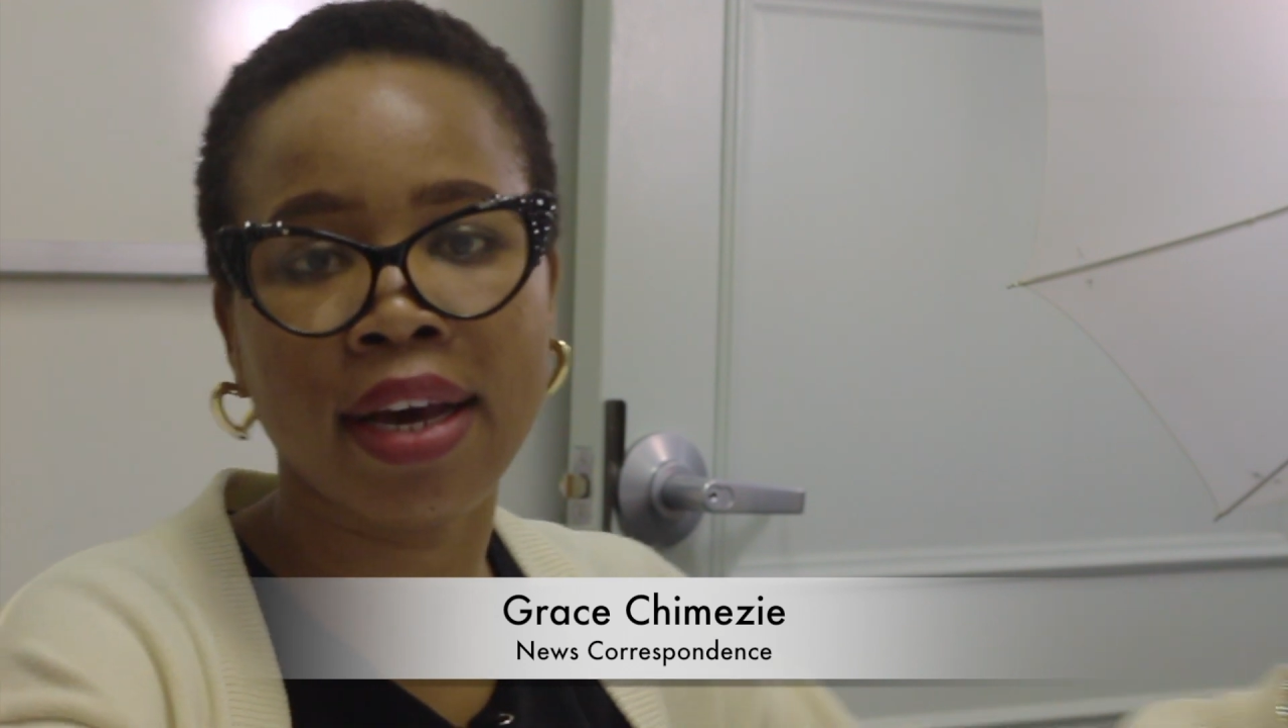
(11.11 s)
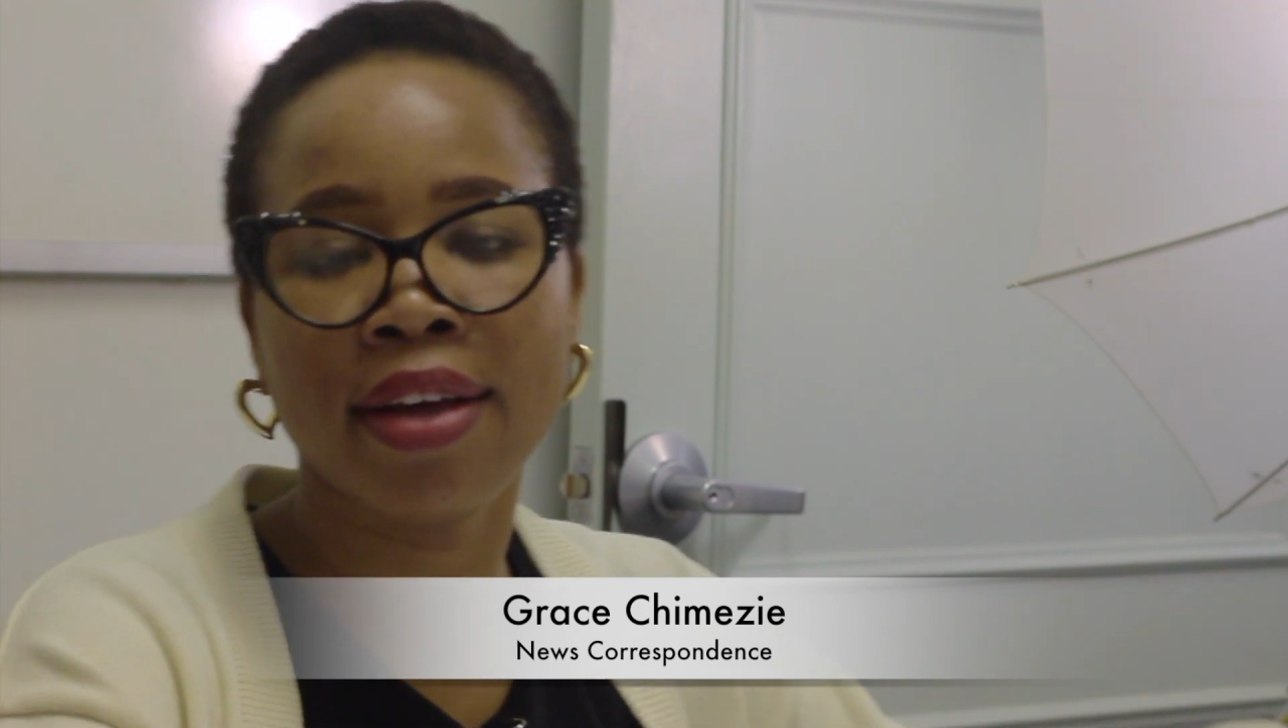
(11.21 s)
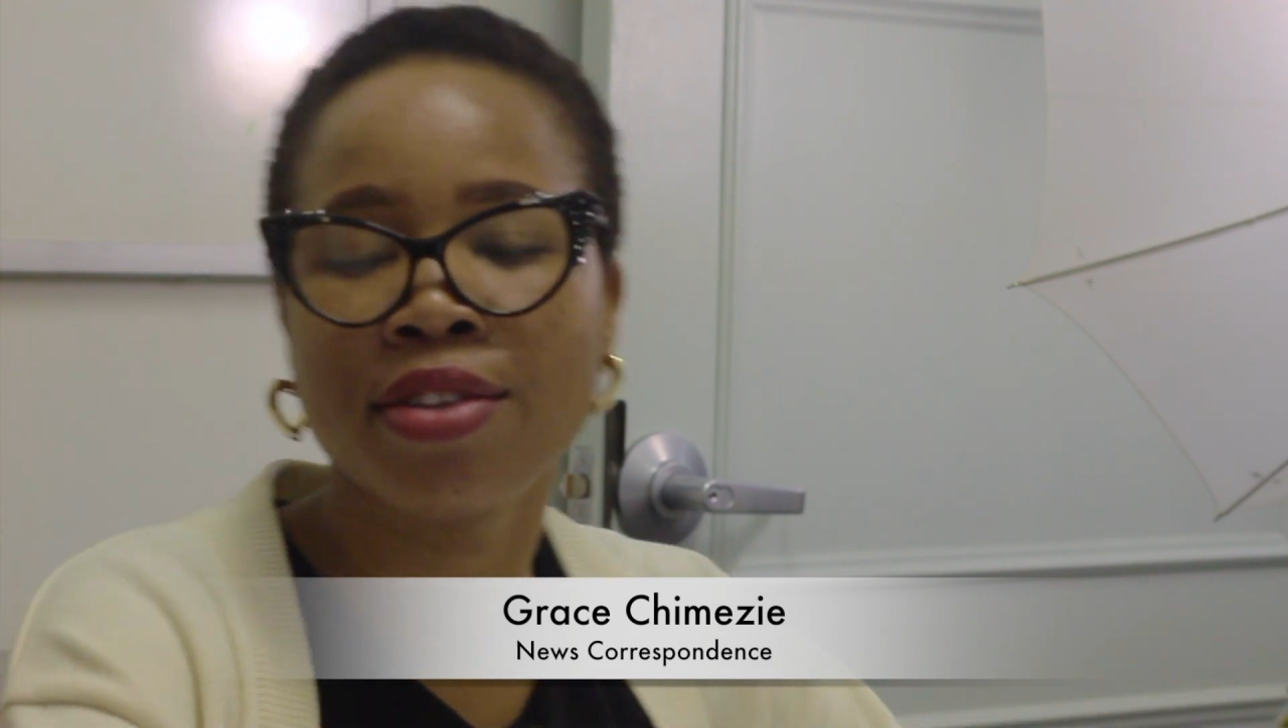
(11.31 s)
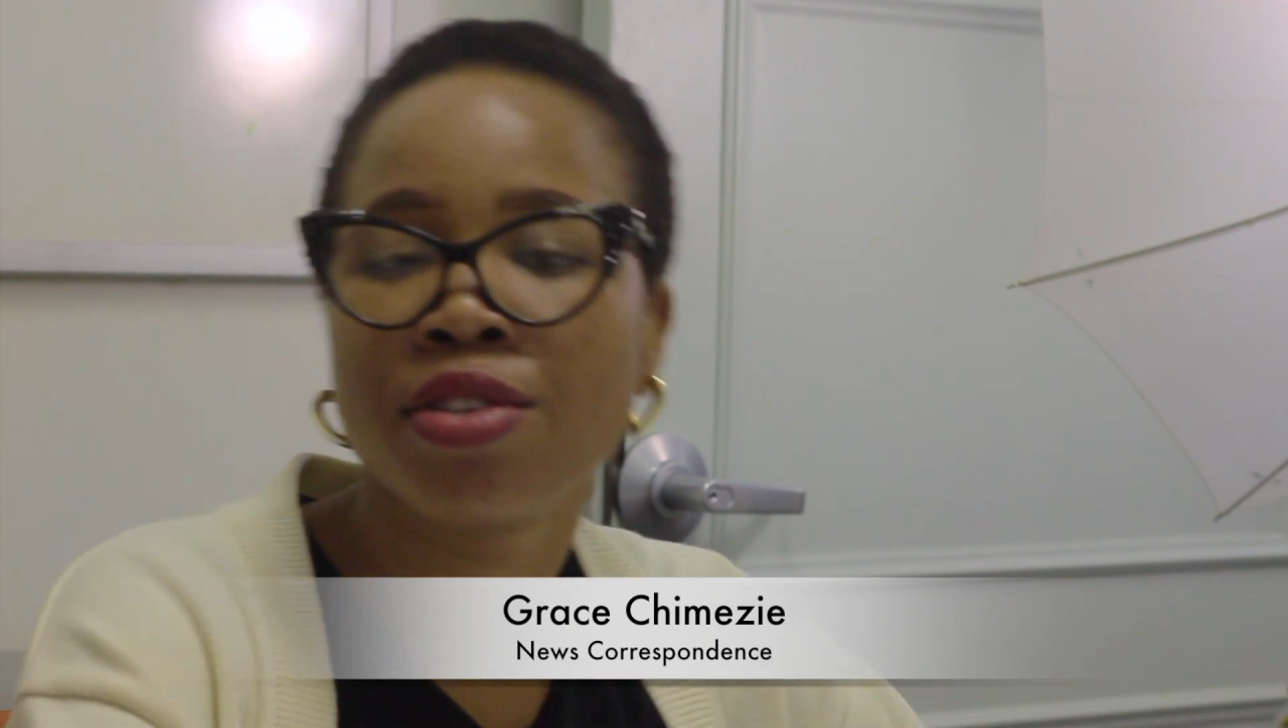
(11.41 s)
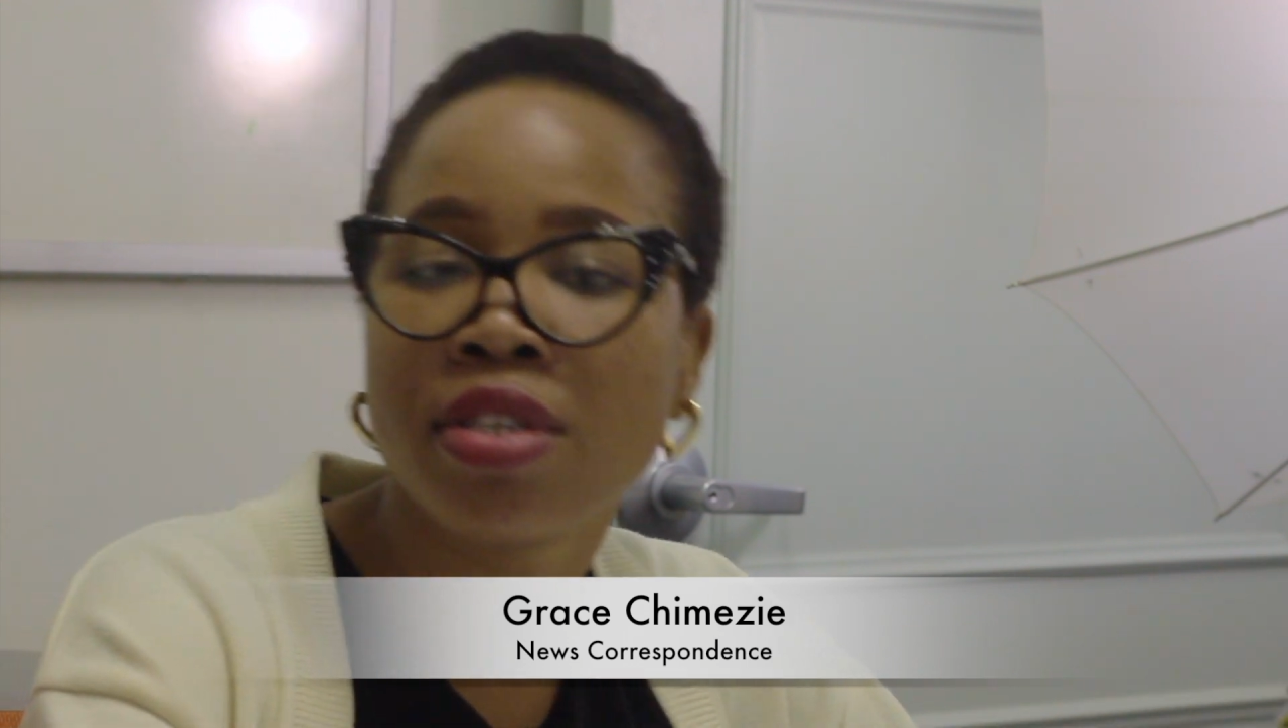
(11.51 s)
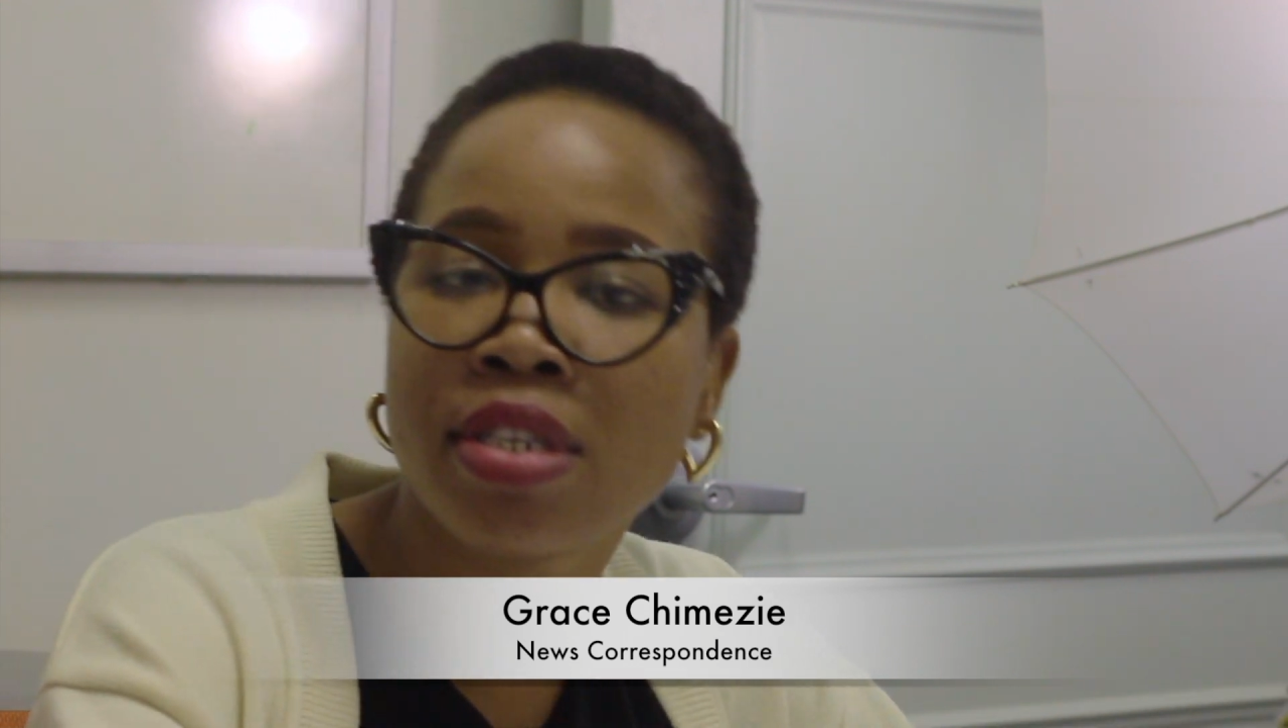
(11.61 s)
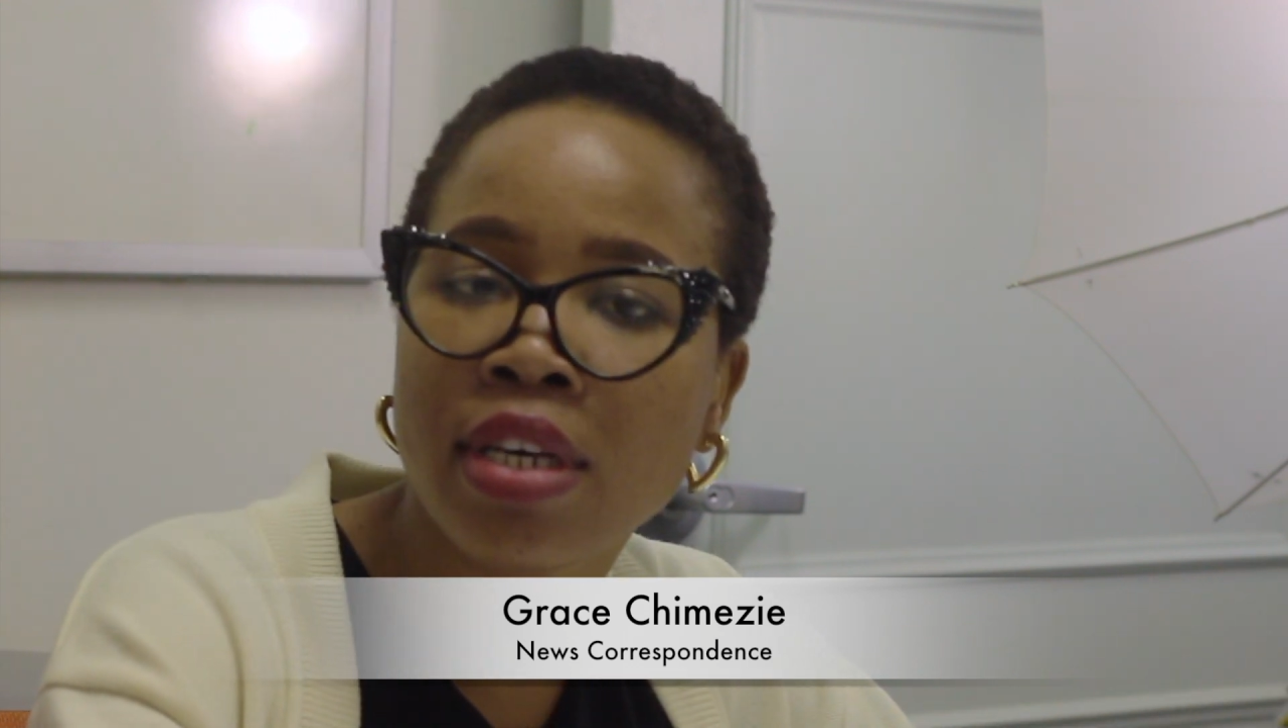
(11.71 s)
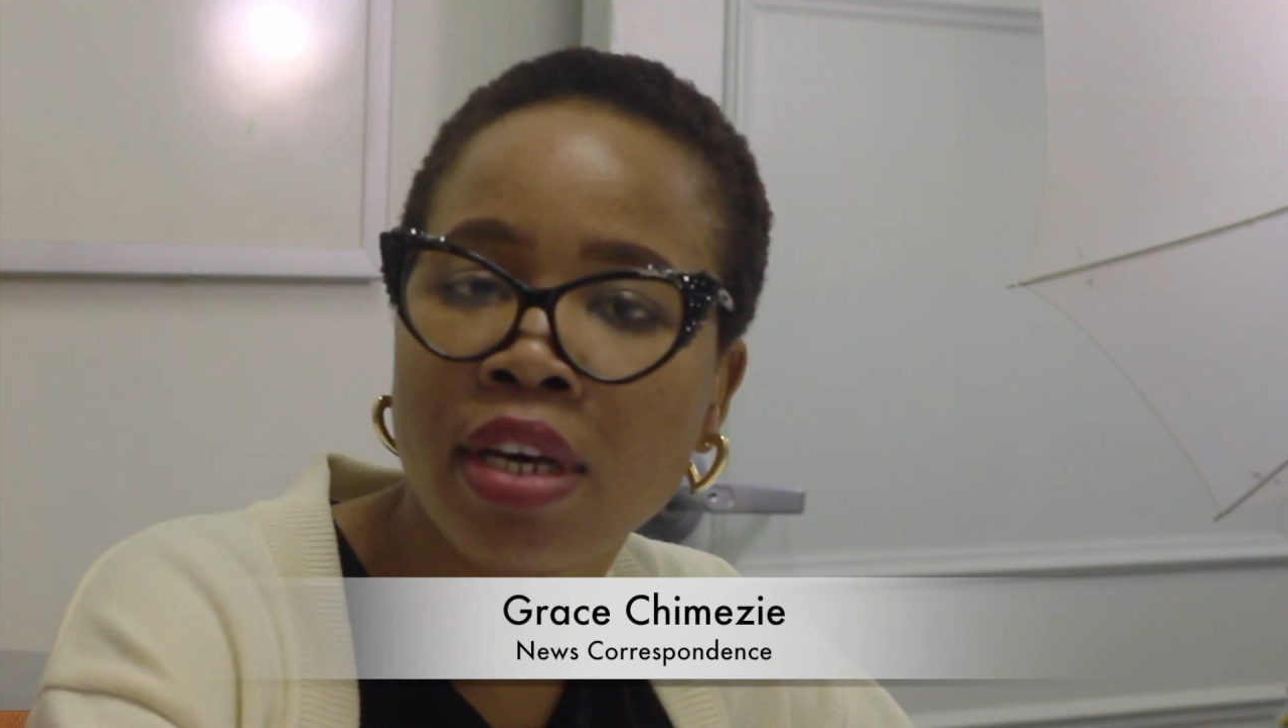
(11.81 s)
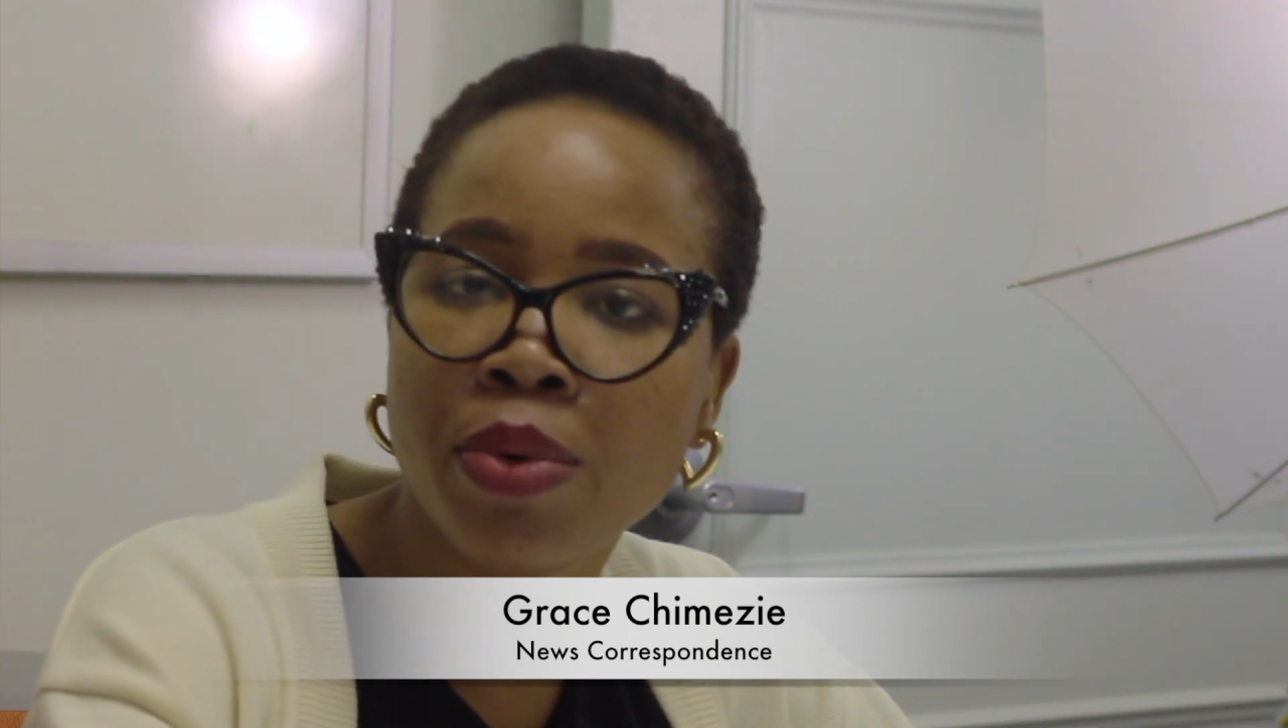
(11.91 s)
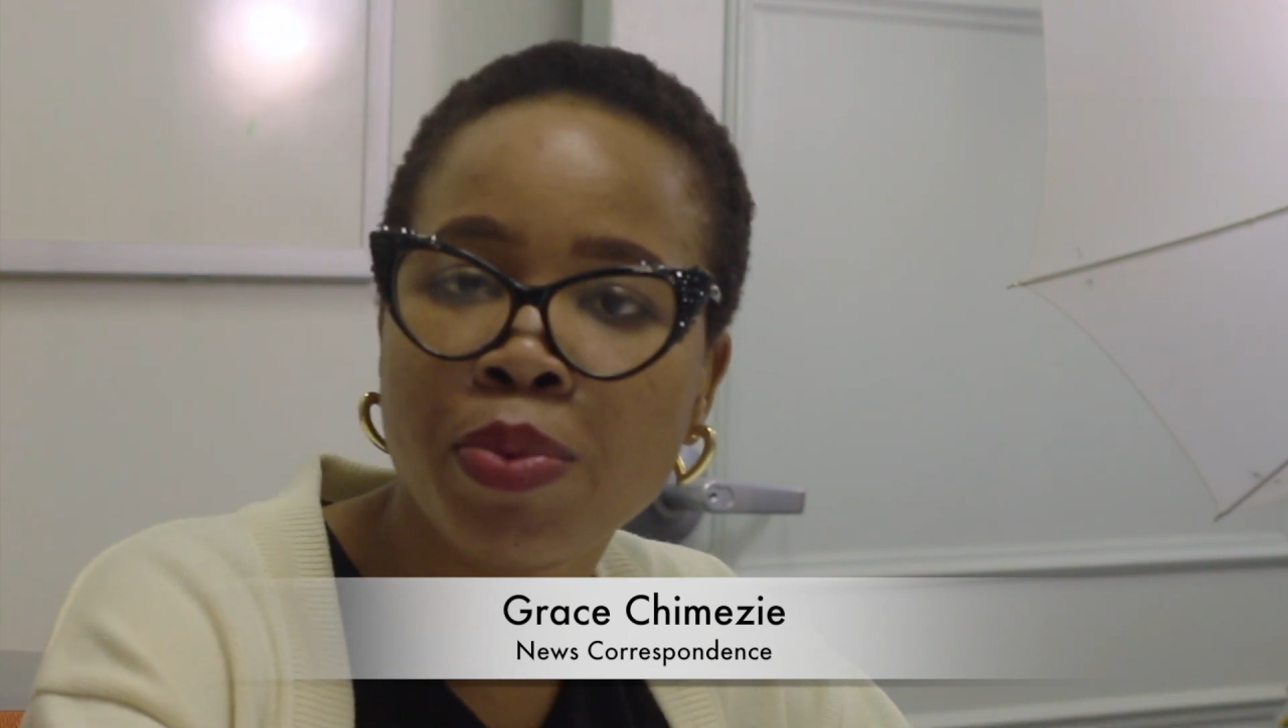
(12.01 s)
and today